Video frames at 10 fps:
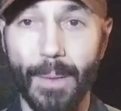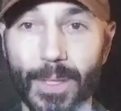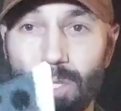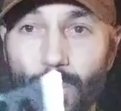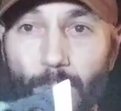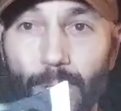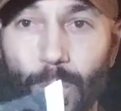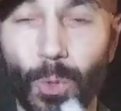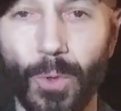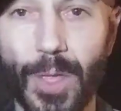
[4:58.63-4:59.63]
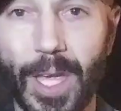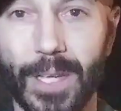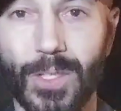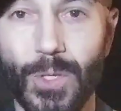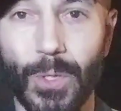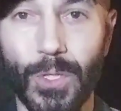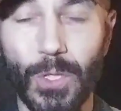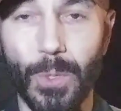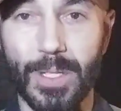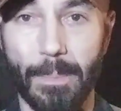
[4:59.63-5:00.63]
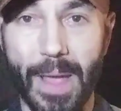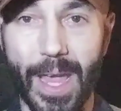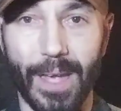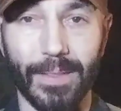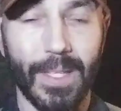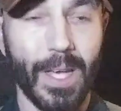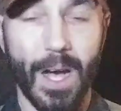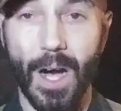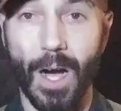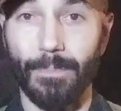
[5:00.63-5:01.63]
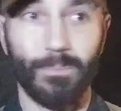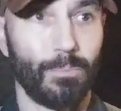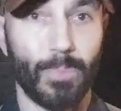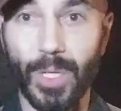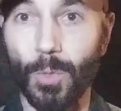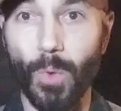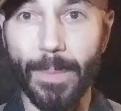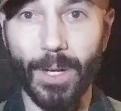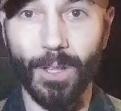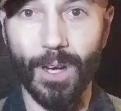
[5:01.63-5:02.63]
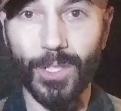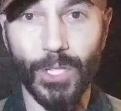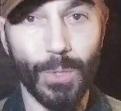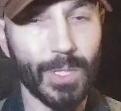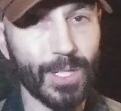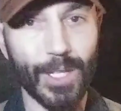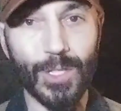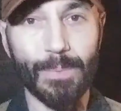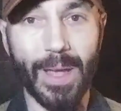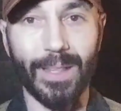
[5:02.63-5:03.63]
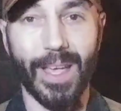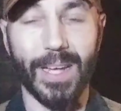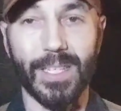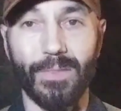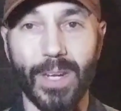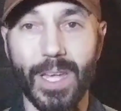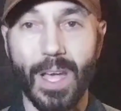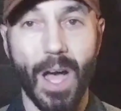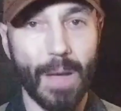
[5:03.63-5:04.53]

This is one of the cool things that you can do as a man. Bring the women along too. It's not just a manly activity.